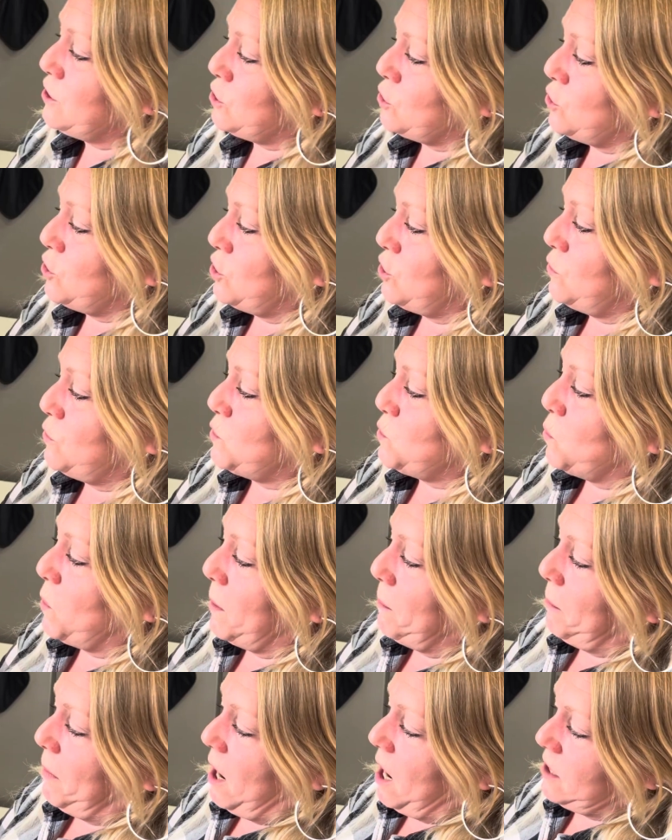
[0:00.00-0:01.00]
usually use
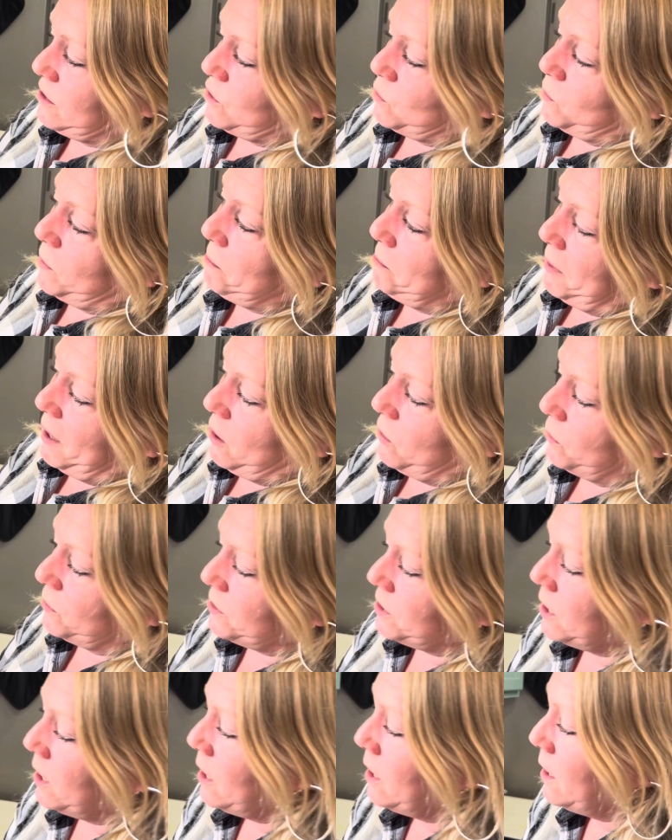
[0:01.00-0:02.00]
1 box, 1
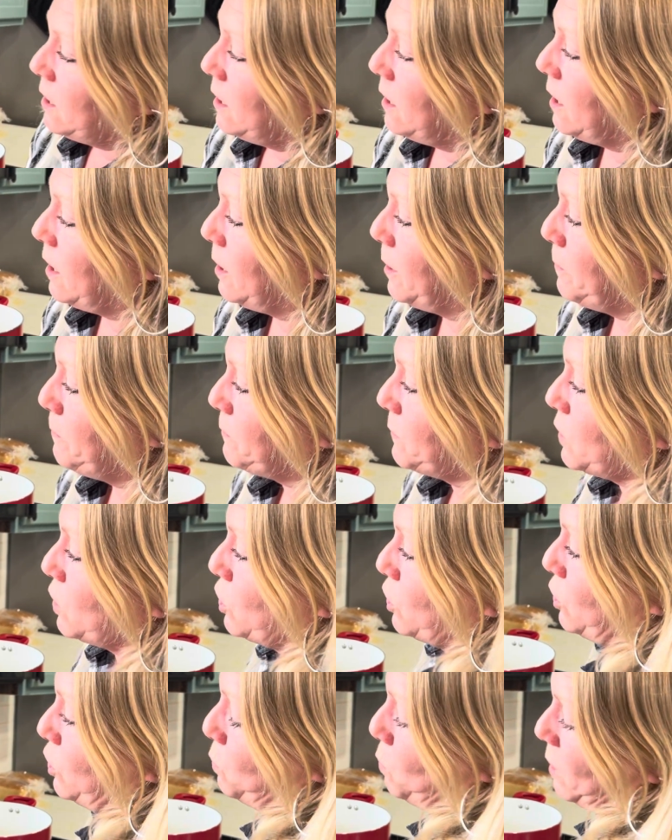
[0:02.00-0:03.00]
pound.
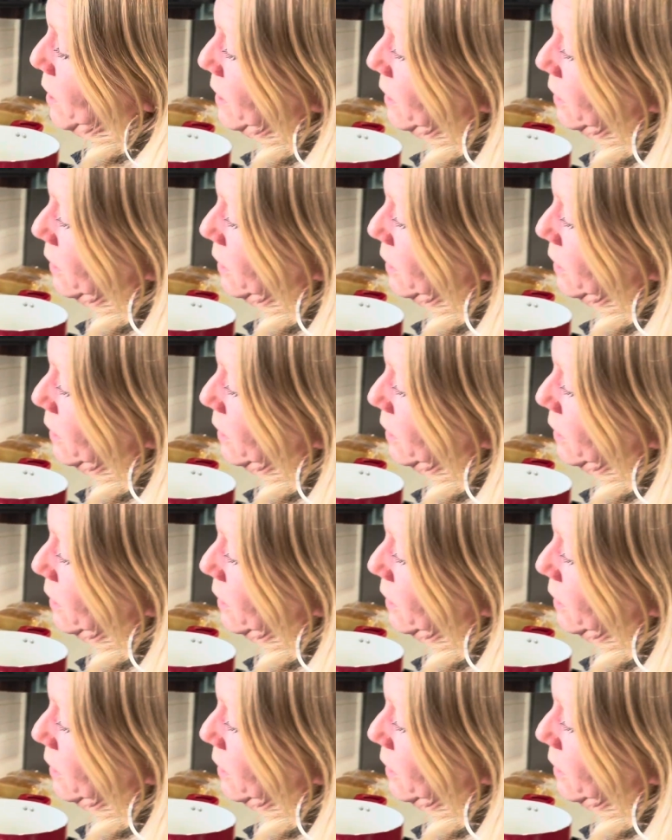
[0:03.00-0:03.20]
You're going to want a